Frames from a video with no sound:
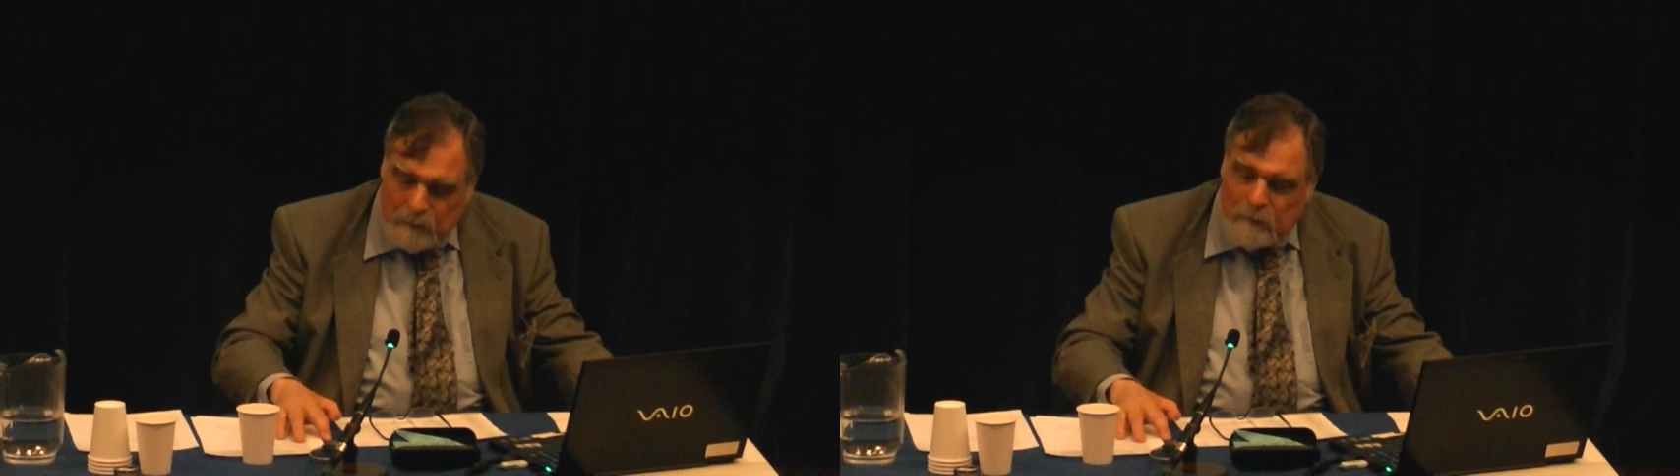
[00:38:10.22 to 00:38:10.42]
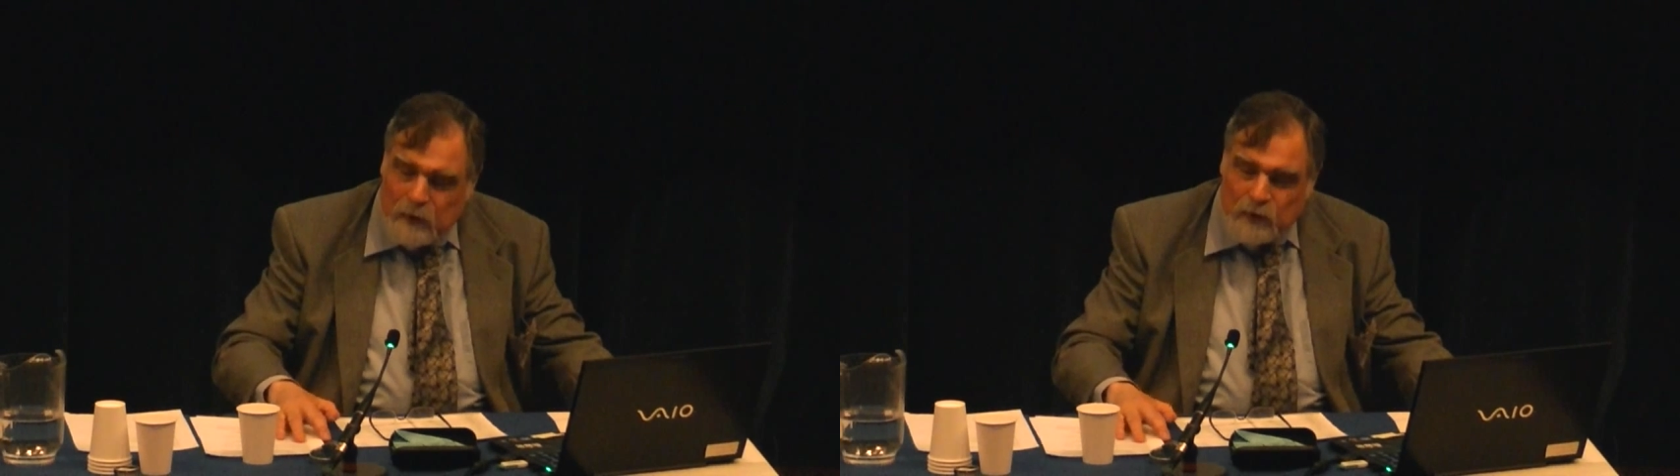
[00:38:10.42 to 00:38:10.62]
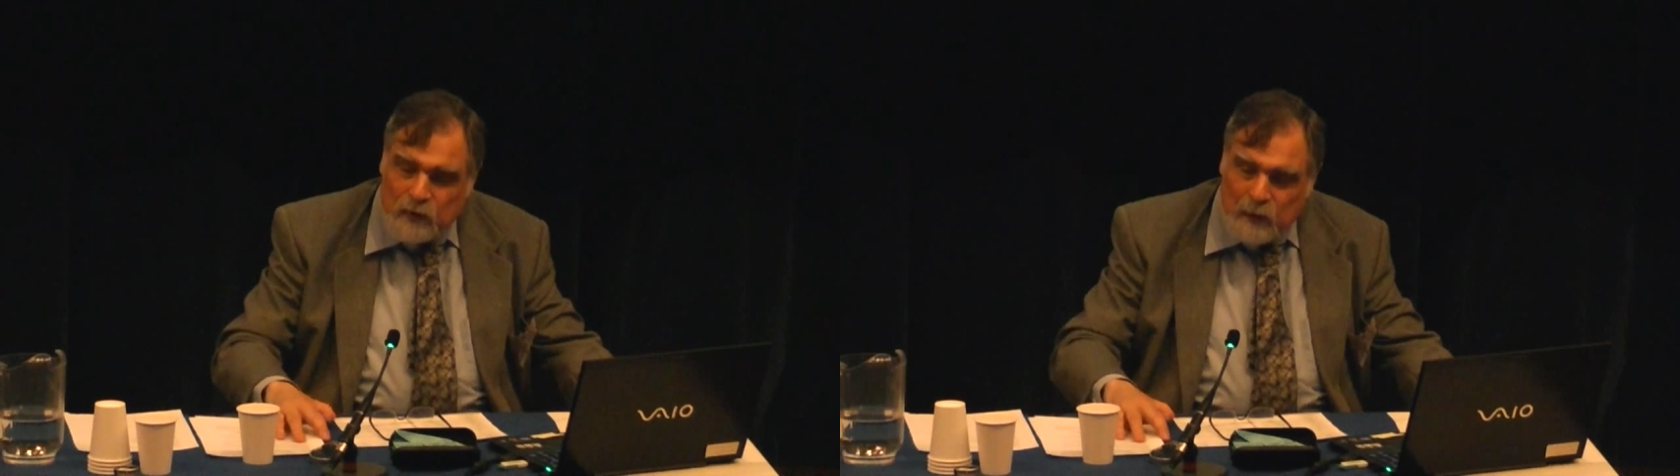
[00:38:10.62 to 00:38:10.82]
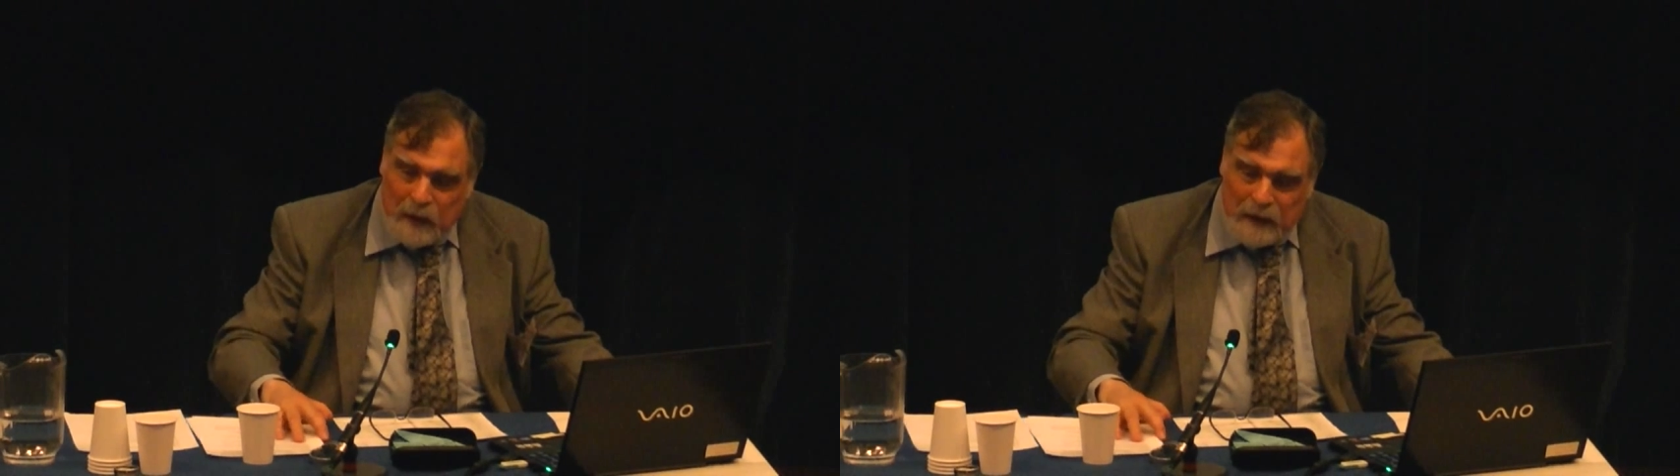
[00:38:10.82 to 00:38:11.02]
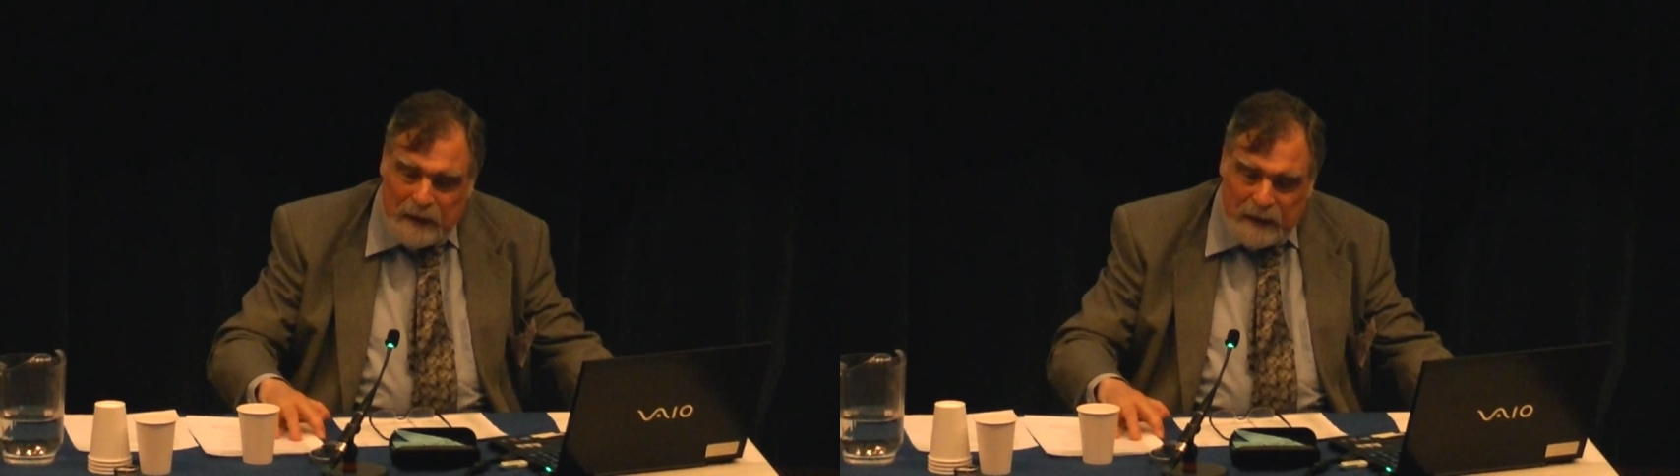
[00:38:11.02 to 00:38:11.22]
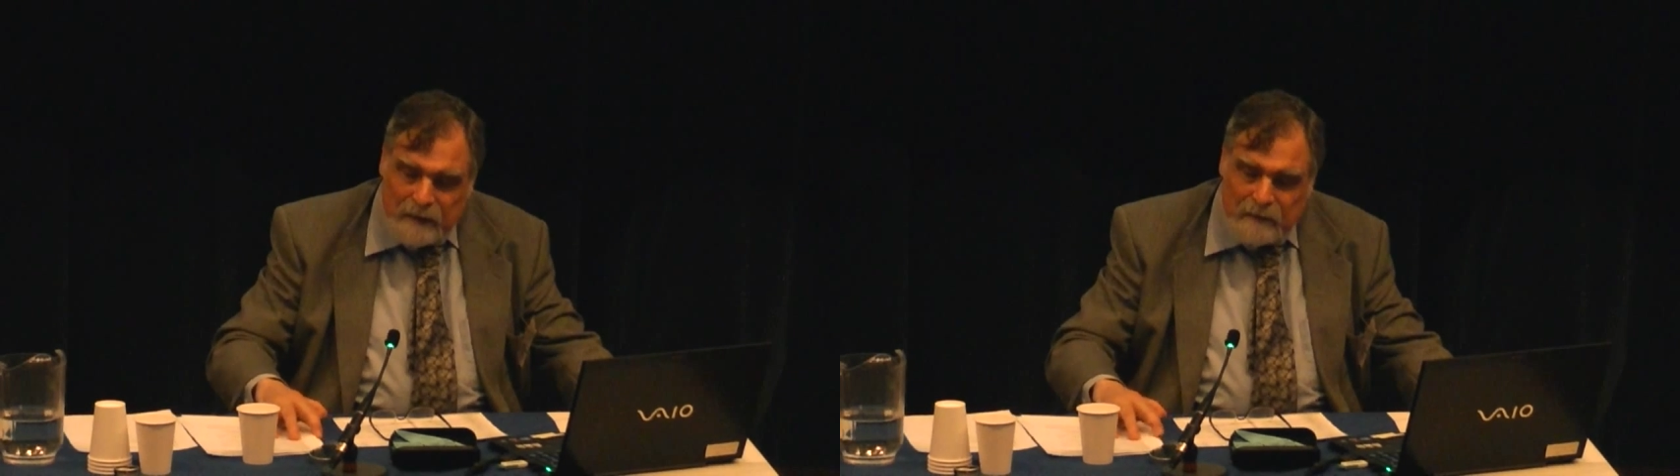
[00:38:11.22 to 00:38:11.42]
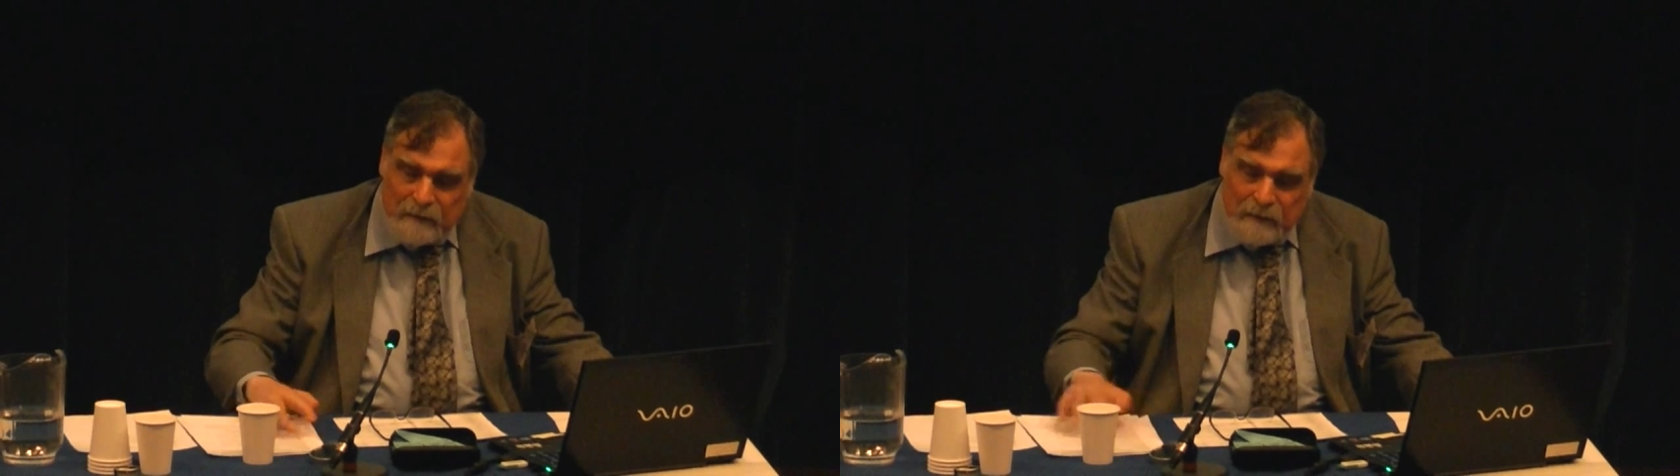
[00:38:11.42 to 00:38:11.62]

mutuality,